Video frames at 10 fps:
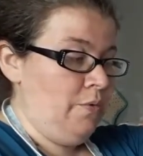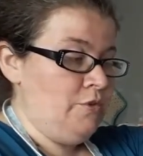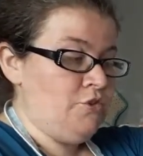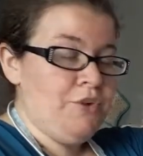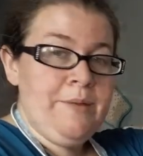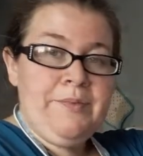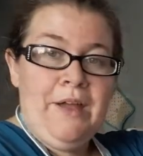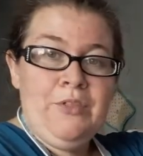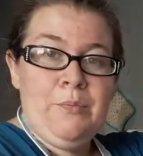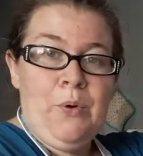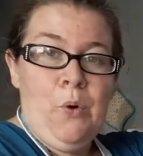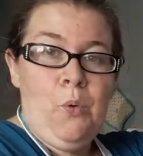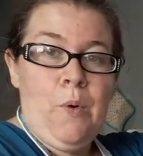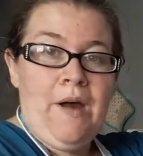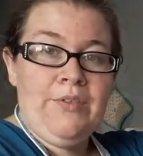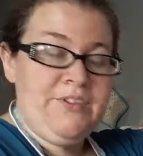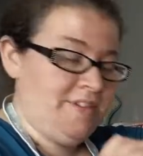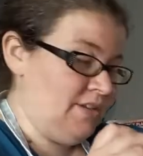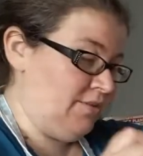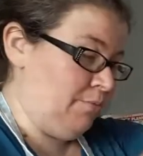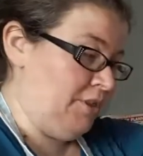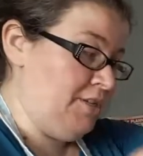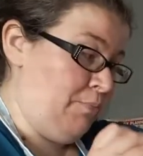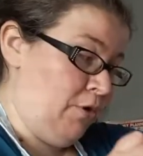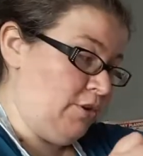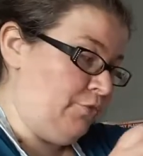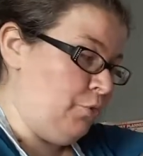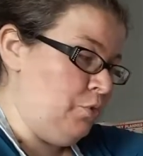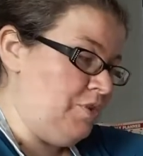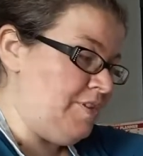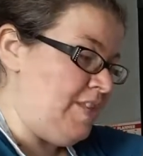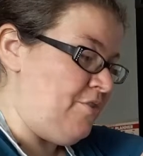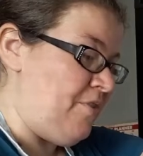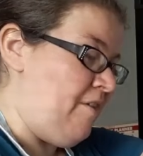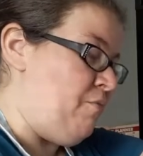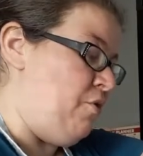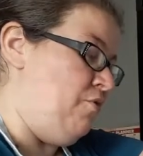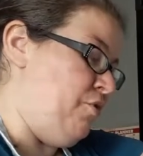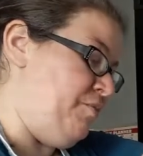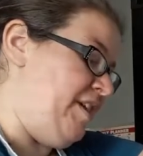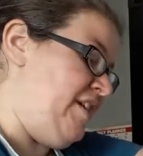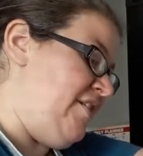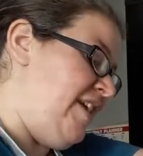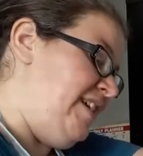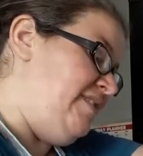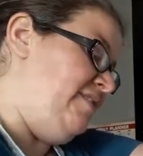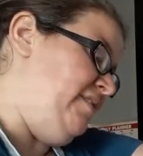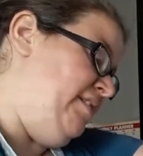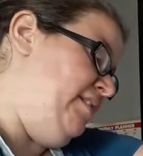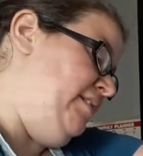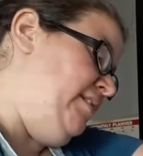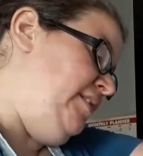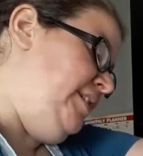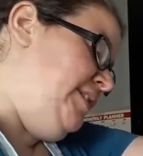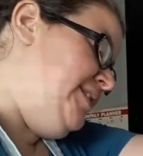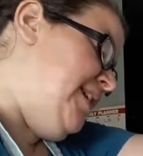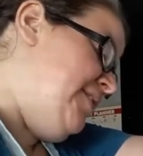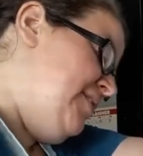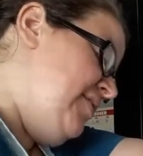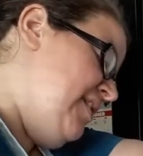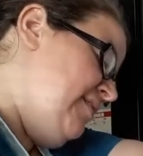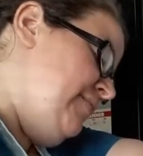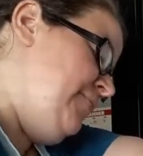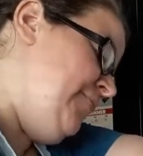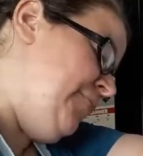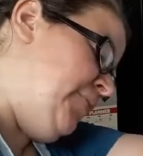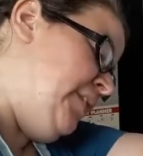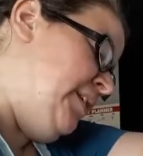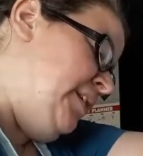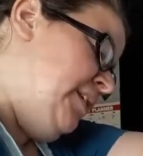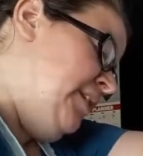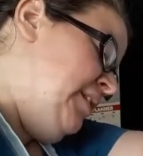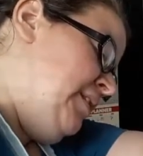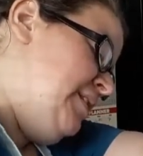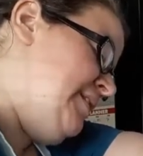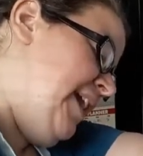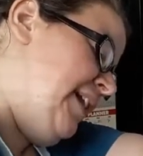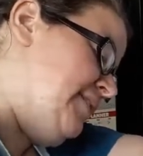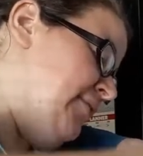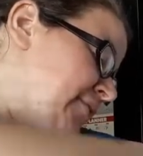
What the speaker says: scrape down the bowl while this part's full, because then you'll have more room to get your hands down in there. This has a